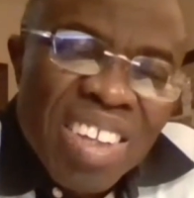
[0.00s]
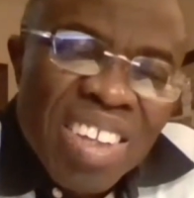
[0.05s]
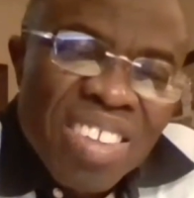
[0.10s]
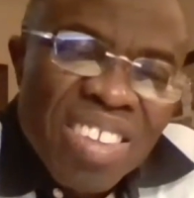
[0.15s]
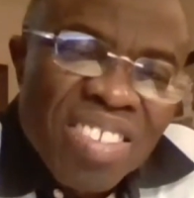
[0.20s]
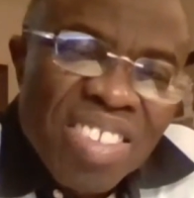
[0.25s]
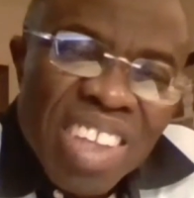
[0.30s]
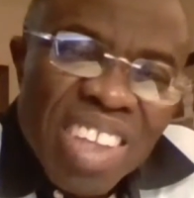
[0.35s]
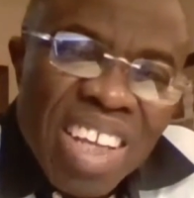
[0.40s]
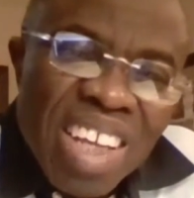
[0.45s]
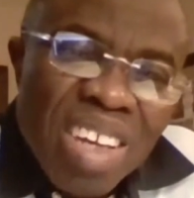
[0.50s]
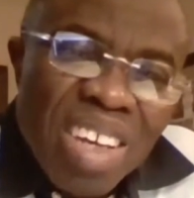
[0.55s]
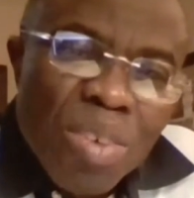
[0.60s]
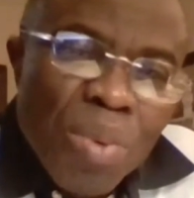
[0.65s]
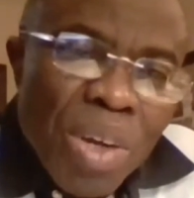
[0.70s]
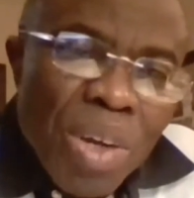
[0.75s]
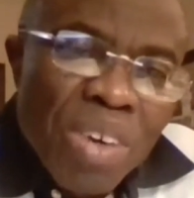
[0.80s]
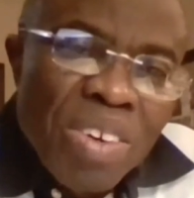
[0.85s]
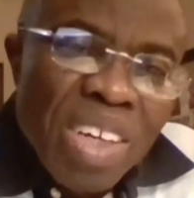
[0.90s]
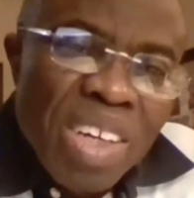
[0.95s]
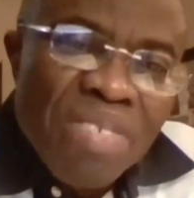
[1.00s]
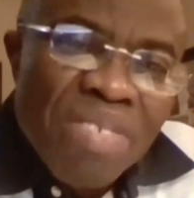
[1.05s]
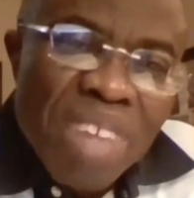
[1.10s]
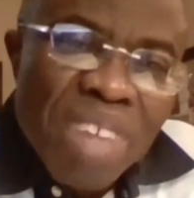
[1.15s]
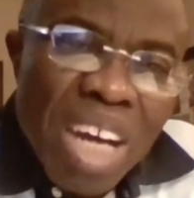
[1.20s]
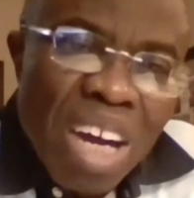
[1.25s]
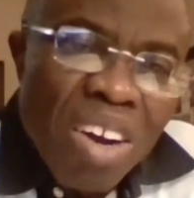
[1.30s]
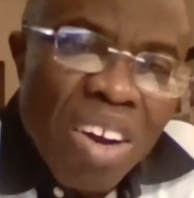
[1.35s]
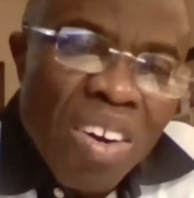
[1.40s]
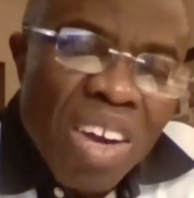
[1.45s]
Sin will
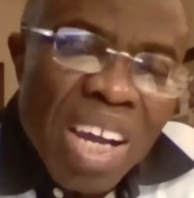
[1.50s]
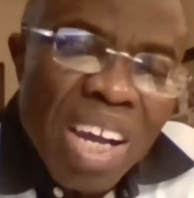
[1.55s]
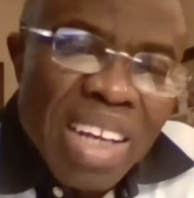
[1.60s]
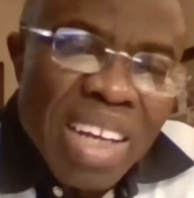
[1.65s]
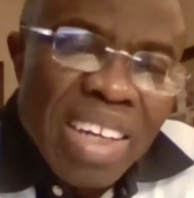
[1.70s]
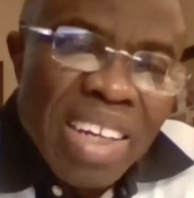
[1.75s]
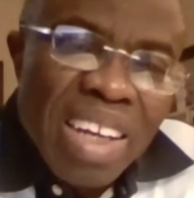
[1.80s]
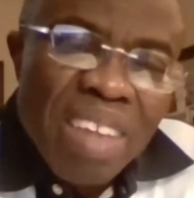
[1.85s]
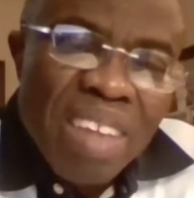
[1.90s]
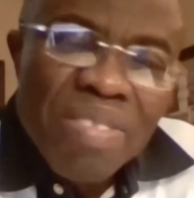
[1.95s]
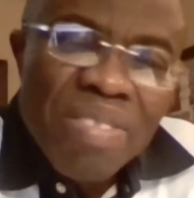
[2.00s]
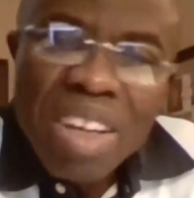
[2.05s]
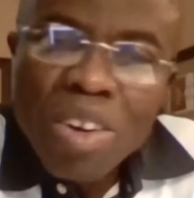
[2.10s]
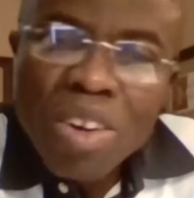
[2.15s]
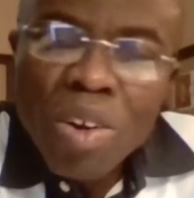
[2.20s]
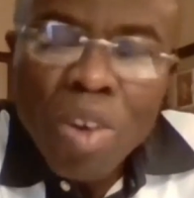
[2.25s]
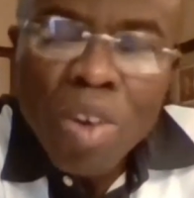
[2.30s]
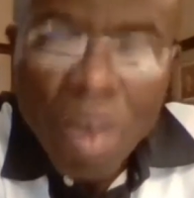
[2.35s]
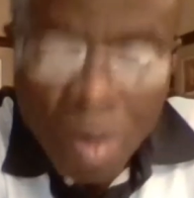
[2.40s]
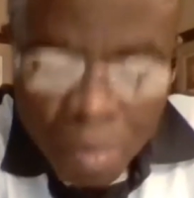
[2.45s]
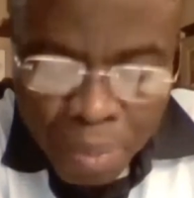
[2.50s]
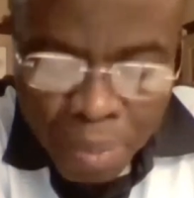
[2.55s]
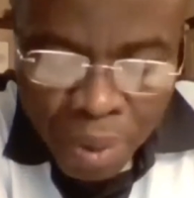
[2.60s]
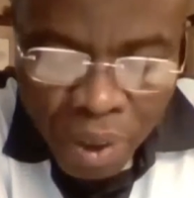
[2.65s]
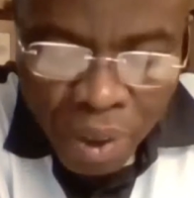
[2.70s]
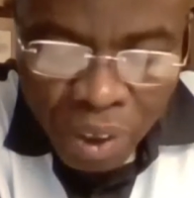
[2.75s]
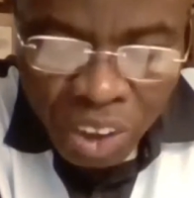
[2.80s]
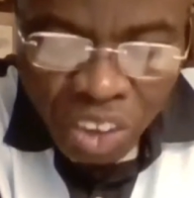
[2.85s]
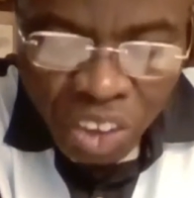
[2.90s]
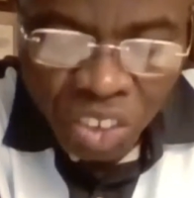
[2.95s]
never or can never go
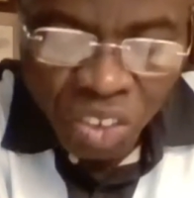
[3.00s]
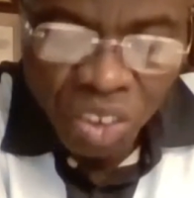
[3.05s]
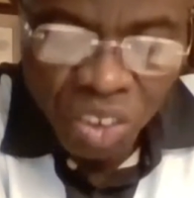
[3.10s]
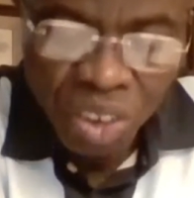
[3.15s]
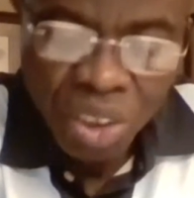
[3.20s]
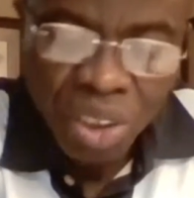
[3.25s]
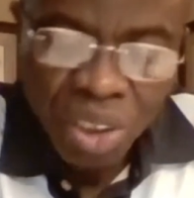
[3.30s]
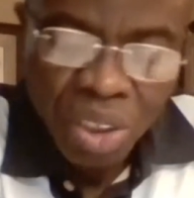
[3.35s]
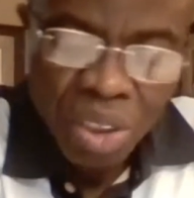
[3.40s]
unpunished.